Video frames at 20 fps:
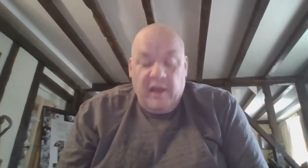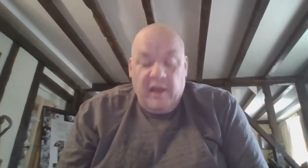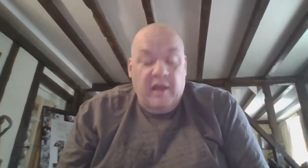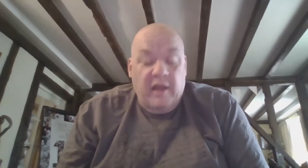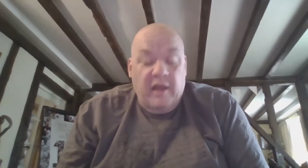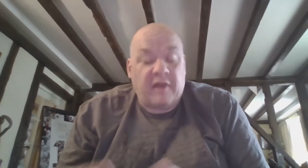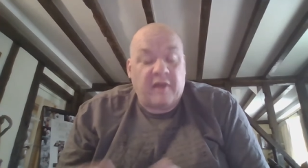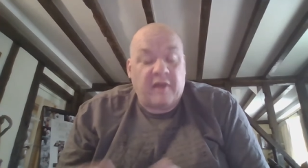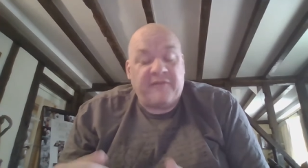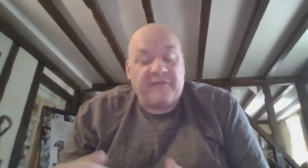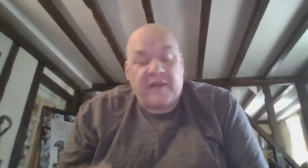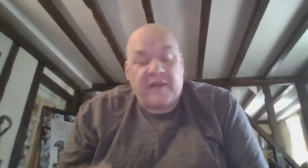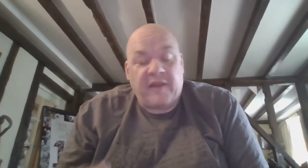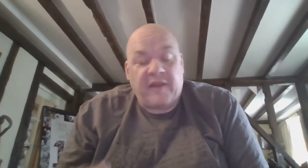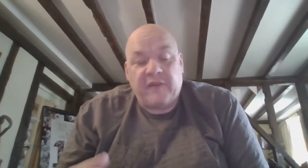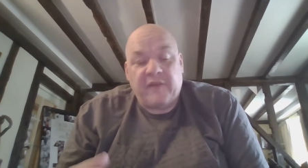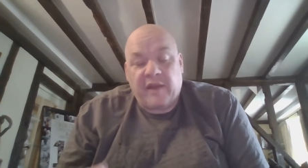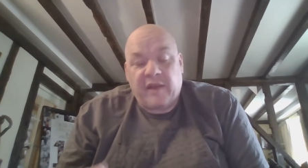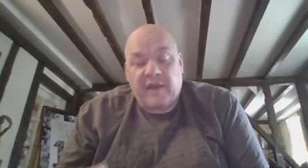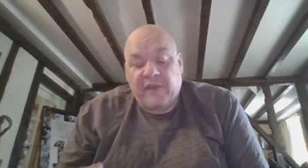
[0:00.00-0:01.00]
And I found
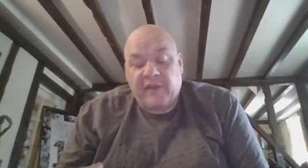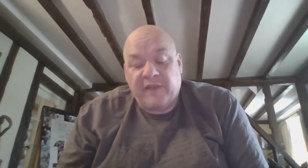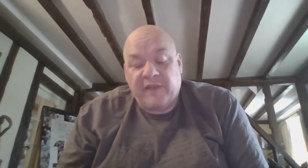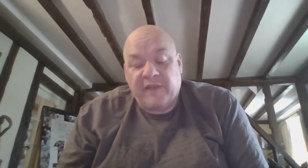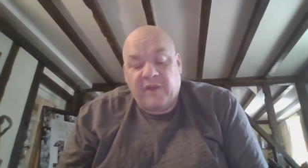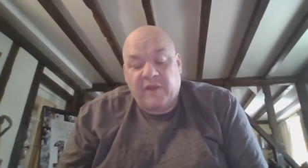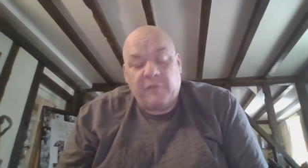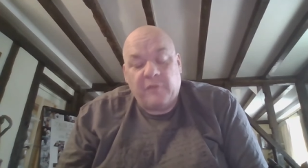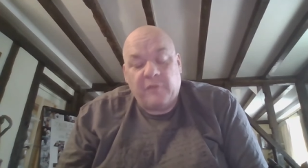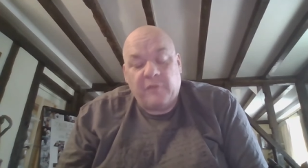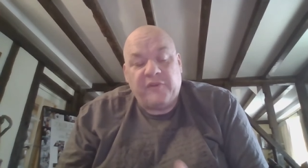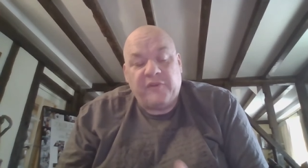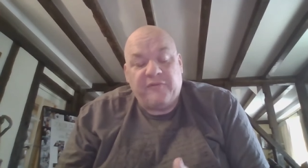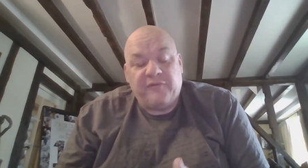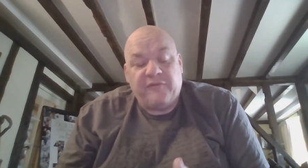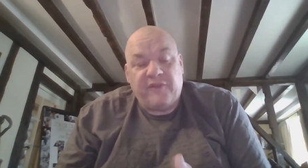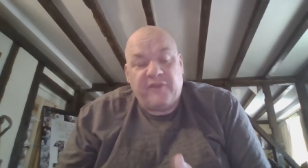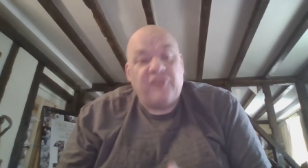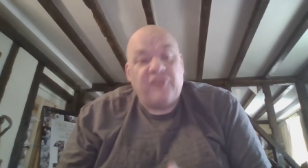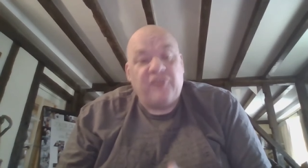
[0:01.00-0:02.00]
out that if I was
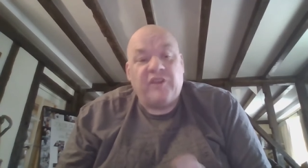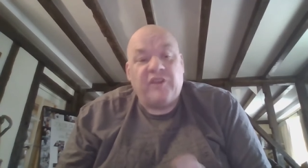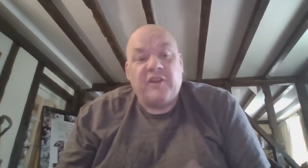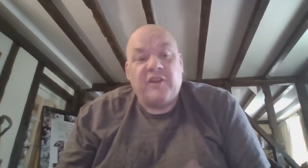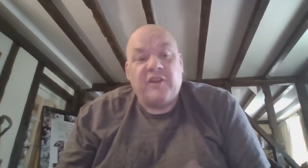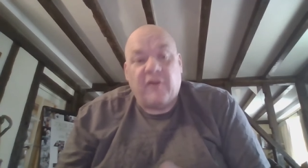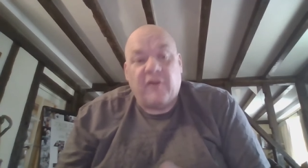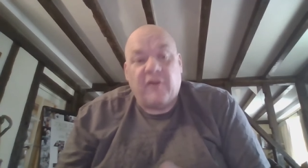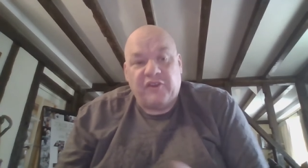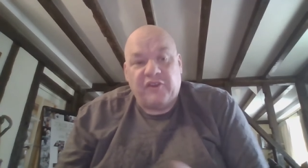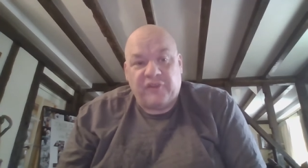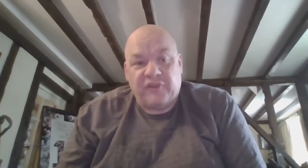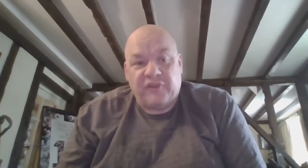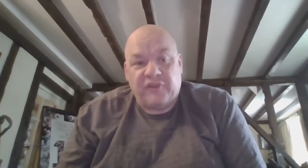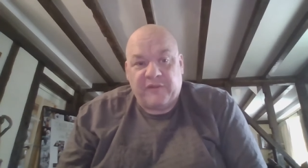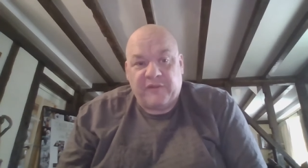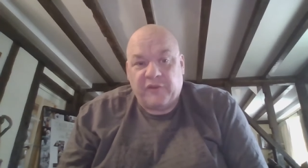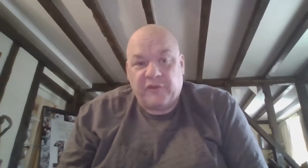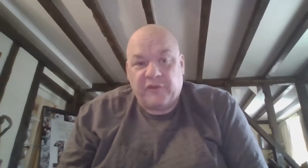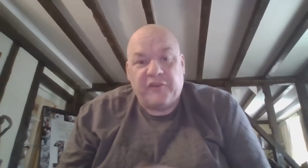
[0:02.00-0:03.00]
finishing a night
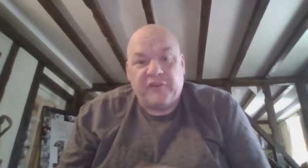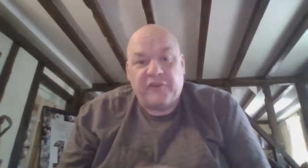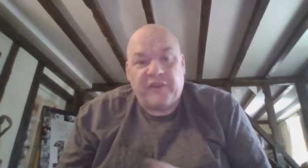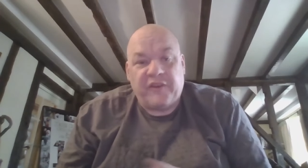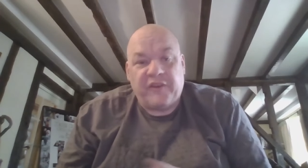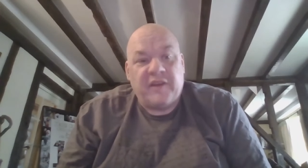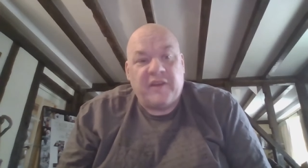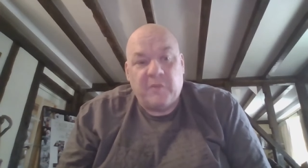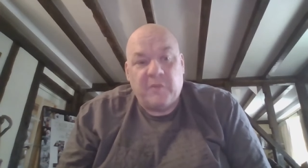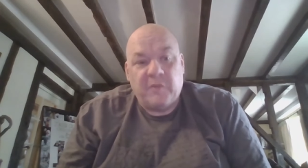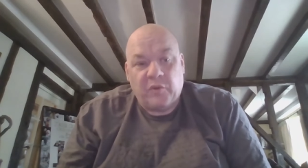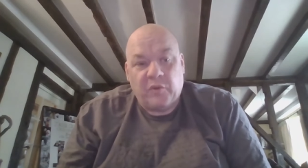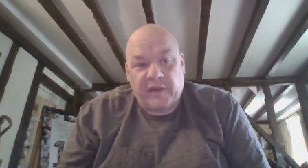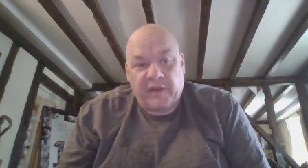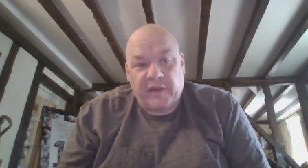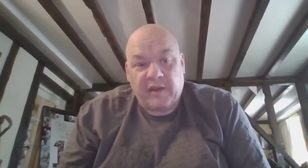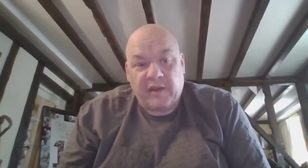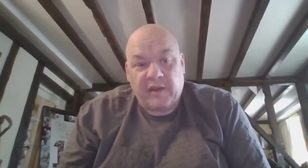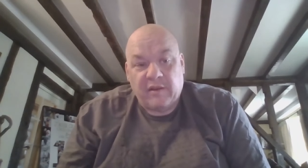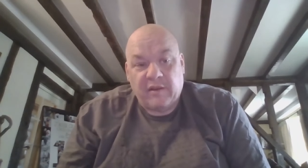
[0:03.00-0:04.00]
shift on the Sunday
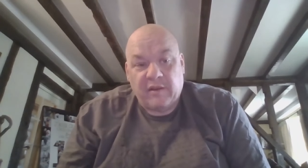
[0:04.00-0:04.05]
morning,